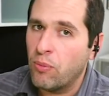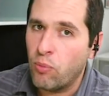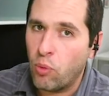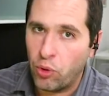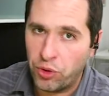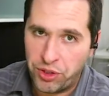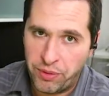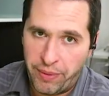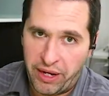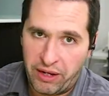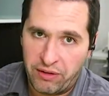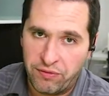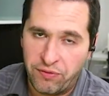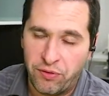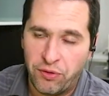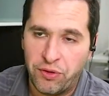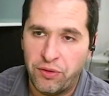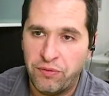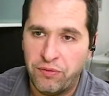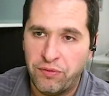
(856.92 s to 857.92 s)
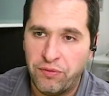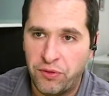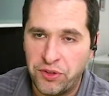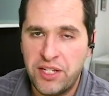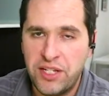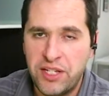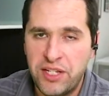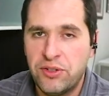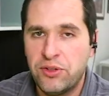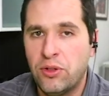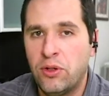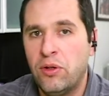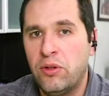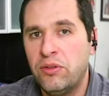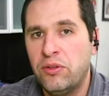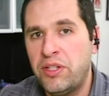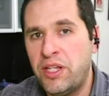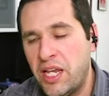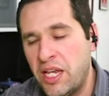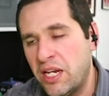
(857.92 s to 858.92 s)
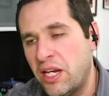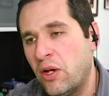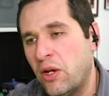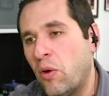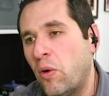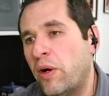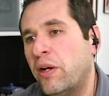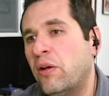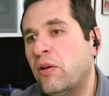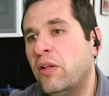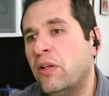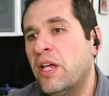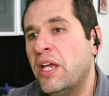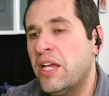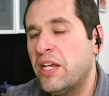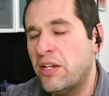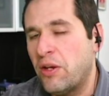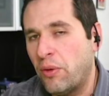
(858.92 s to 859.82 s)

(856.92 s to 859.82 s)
more demand for, for diesel, heating oil.